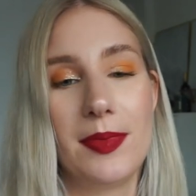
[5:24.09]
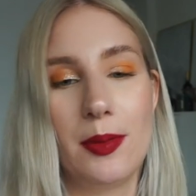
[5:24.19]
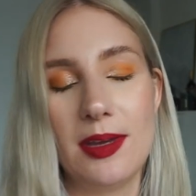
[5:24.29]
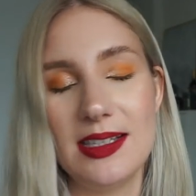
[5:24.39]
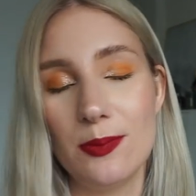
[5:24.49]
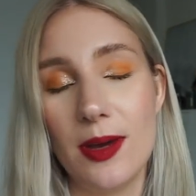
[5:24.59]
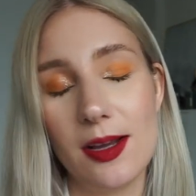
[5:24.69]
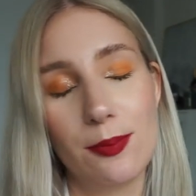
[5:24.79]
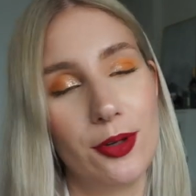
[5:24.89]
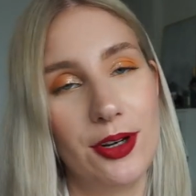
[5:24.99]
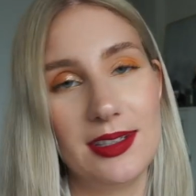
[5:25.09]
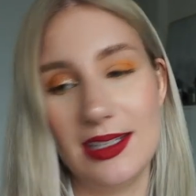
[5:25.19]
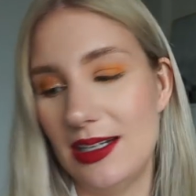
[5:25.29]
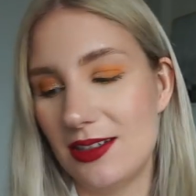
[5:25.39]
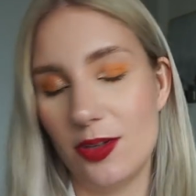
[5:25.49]
The reason why I put this
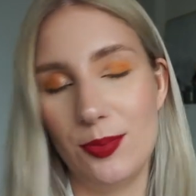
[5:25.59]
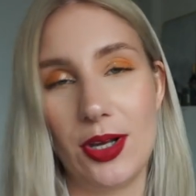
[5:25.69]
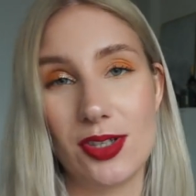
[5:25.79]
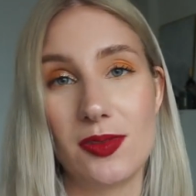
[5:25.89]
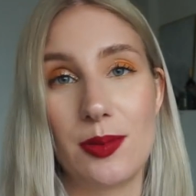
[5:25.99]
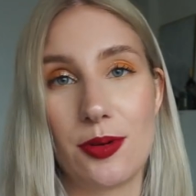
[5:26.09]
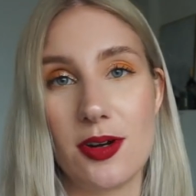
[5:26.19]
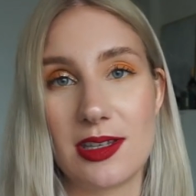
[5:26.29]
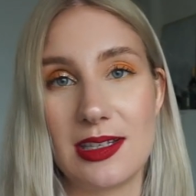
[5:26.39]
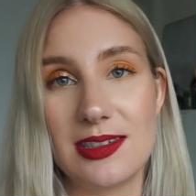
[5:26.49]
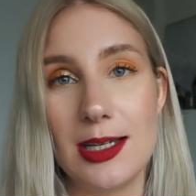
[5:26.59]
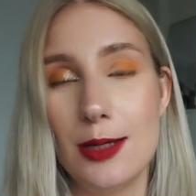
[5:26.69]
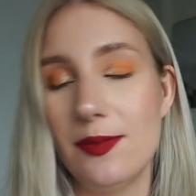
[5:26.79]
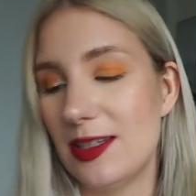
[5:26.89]
in is not because of the product itself,